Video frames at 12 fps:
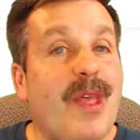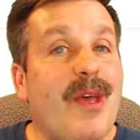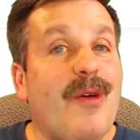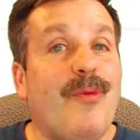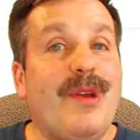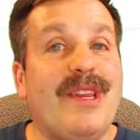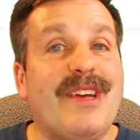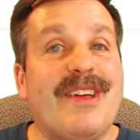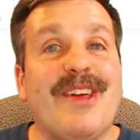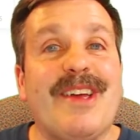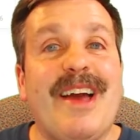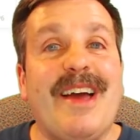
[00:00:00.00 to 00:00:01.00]
When you
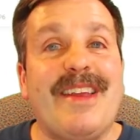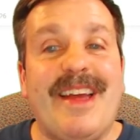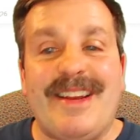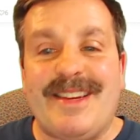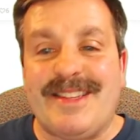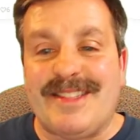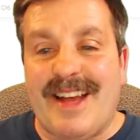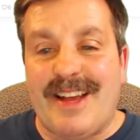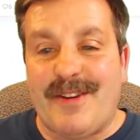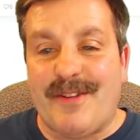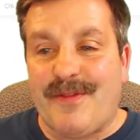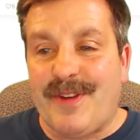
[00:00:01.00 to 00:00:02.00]
click on any
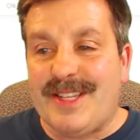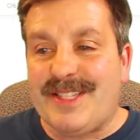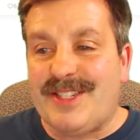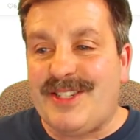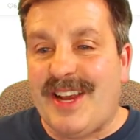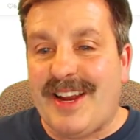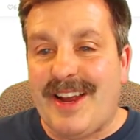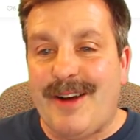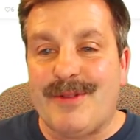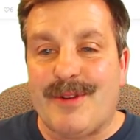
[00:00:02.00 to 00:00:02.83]
designer friends, check out their